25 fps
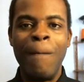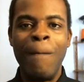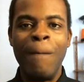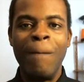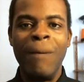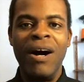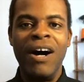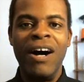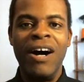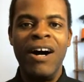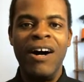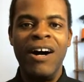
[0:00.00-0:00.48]

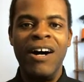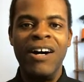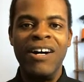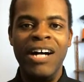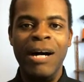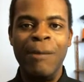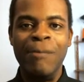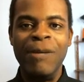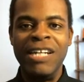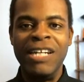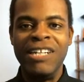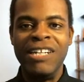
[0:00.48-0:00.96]

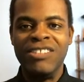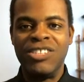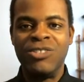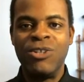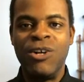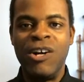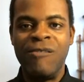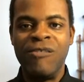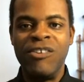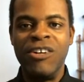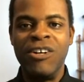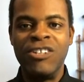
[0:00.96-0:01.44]
I mean,
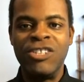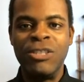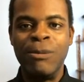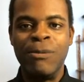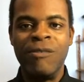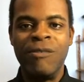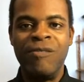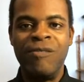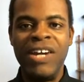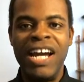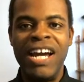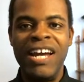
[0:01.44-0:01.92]
sure, if you're a
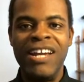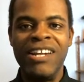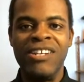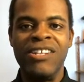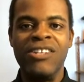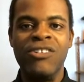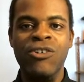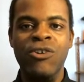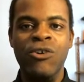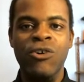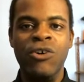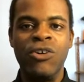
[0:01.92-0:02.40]
super fan,
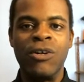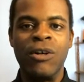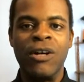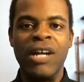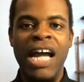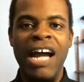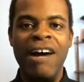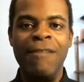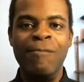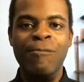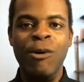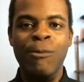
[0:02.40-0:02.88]
you'll
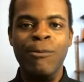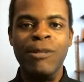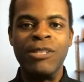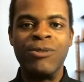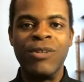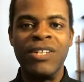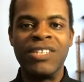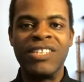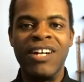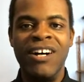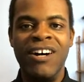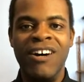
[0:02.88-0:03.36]
have moments
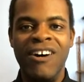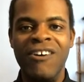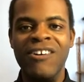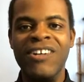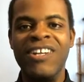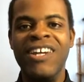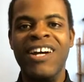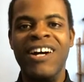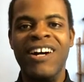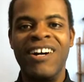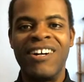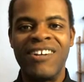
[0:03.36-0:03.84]
where you say, oh
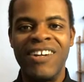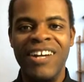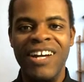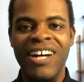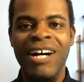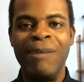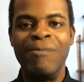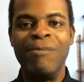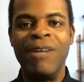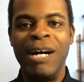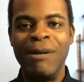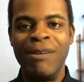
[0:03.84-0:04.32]
yeah, okay,
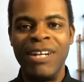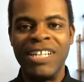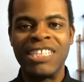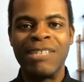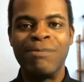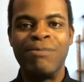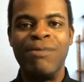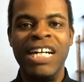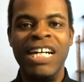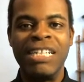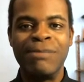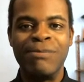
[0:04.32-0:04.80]
I'm not
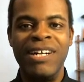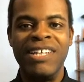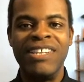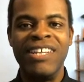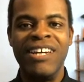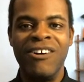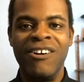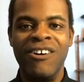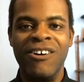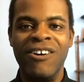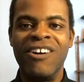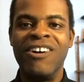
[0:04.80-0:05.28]
surprised by
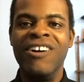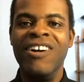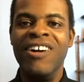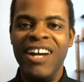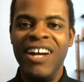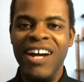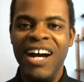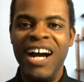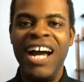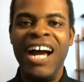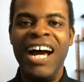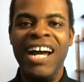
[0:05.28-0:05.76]
that, or
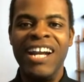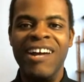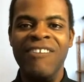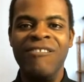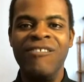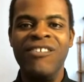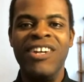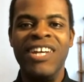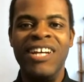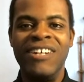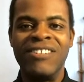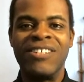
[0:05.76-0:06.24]
I had
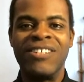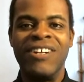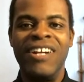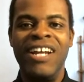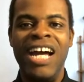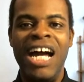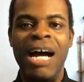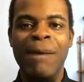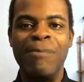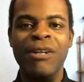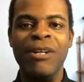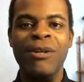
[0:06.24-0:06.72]
that feeling that was going
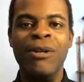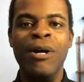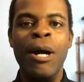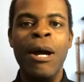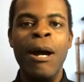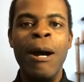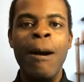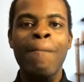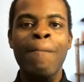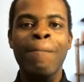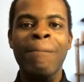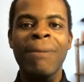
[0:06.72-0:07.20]
to happen,
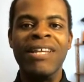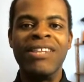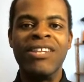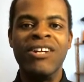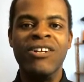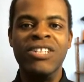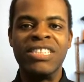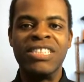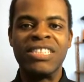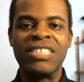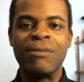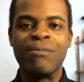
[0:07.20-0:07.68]
but
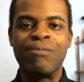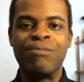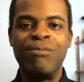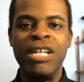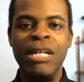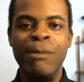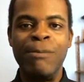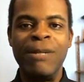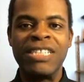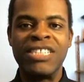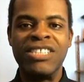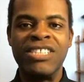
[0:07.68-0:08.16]
there's
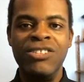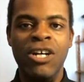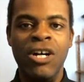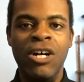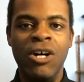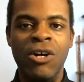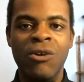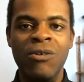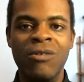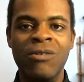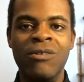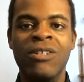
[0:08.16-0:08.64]
pretty much
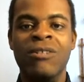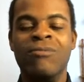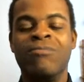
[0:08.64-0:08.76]
no,